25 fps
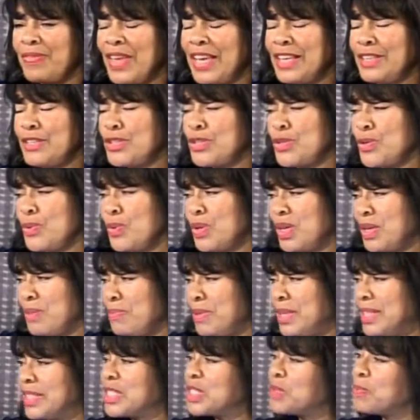they too
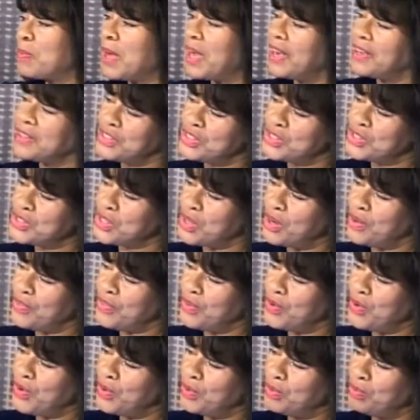can be inspired to
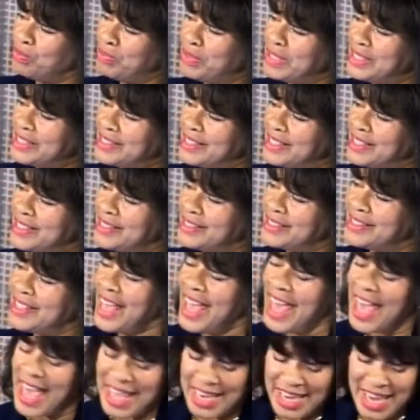start their own business
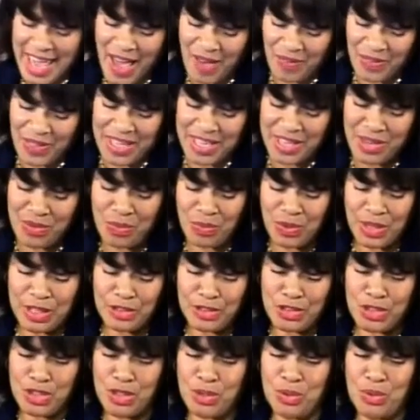and how they can
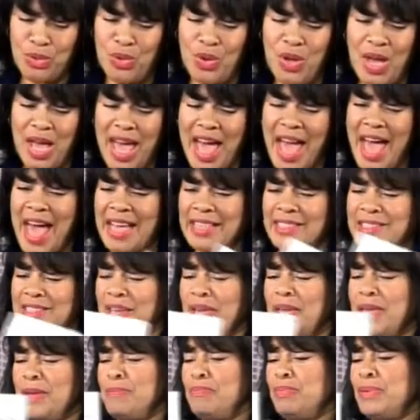reach you
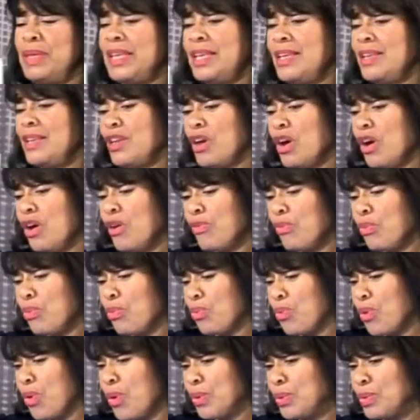at a bead of
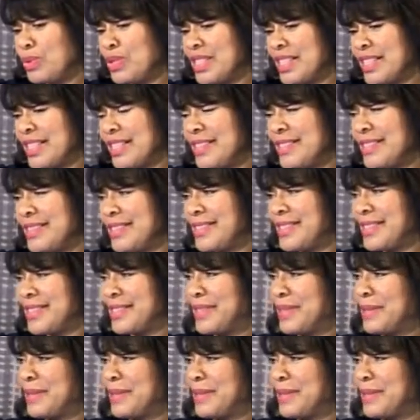roses.